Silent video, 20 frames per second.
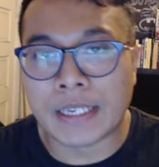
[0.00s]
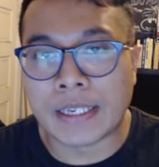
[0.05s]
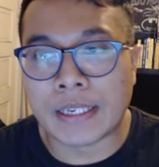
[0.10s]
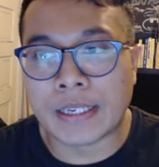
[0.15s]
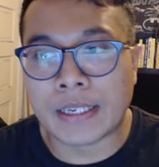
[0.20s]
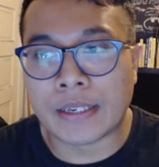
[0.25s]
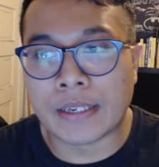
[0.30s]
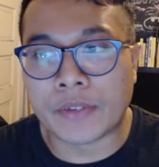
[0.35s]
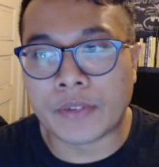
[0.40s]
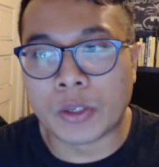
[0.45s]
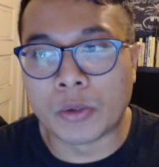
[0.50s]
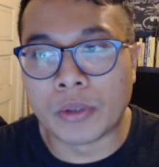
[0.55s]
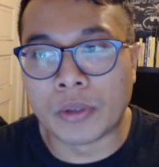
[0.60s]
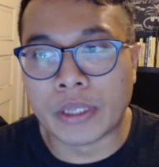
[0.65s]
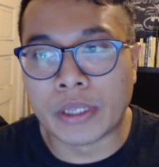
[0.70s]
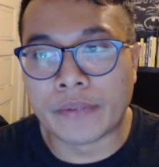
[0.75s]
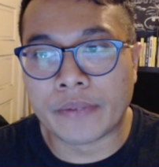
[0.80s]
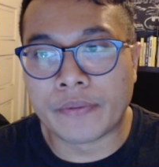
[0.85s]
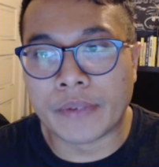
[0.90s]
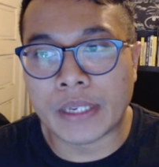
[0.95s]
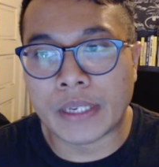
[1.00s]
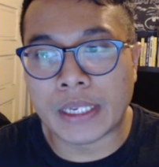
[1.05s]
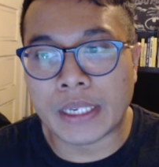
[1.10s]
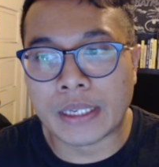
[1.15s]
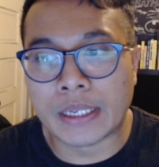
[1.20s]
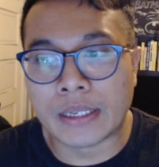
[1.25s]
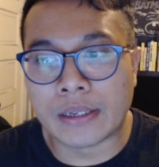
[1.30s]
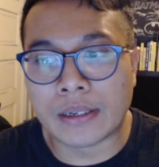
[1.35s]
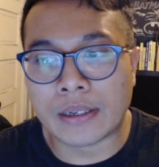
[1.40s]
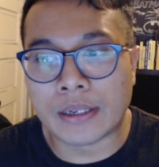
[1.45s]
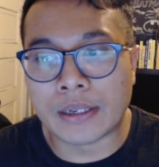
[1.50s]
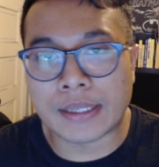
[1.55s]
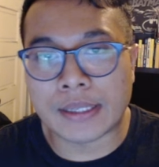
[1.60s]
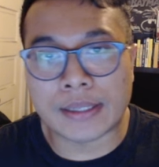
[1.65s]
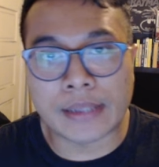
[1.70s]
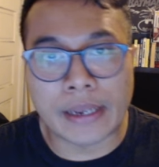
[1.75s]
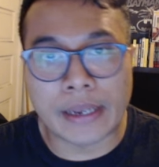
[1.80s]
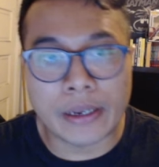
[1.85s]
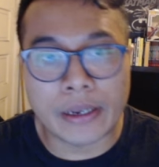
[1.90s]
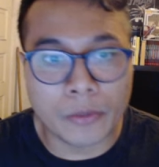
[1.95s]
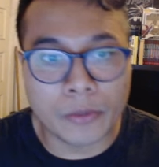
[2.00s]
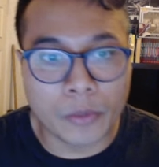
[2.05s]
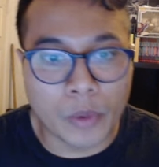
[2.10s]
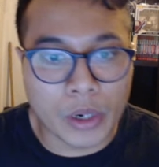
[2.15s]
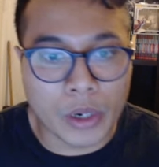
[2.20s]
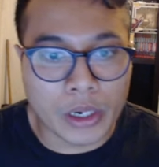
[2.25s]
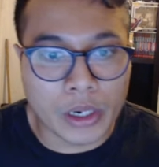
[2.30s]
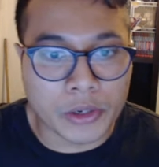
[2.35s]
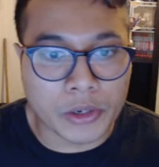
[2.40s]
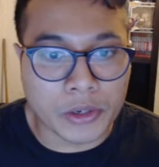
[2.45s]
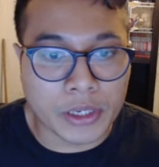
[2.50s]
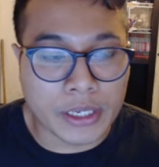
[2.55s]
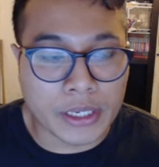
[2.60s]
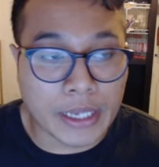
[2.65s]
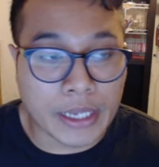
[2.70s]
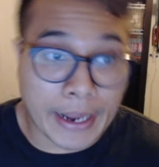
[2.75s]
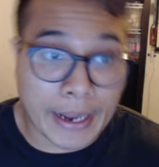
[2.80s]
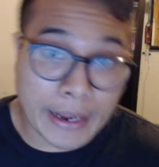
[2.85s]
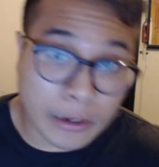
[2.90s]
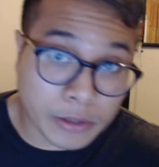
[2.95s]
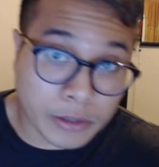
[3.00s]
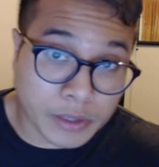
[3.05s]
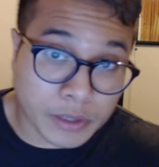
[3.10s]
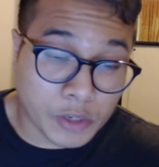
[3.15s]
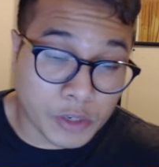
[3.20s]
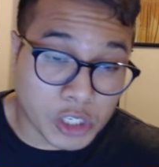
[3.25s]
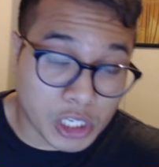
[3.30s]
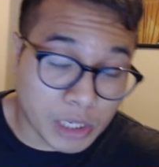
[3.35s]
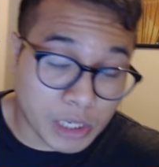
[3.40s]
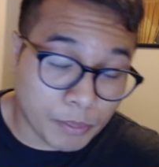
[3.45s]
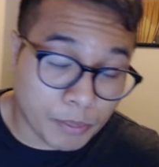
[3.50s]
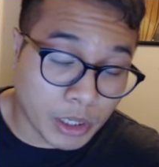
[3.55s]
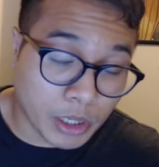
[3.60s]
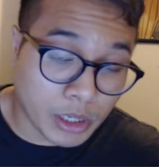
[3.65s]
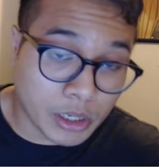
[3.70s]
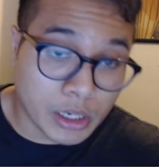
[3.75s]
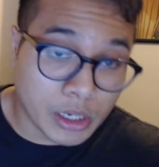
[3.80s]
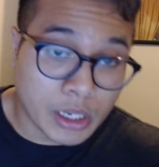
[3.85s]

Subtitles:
if you live in a state where you could get a house for cheaper,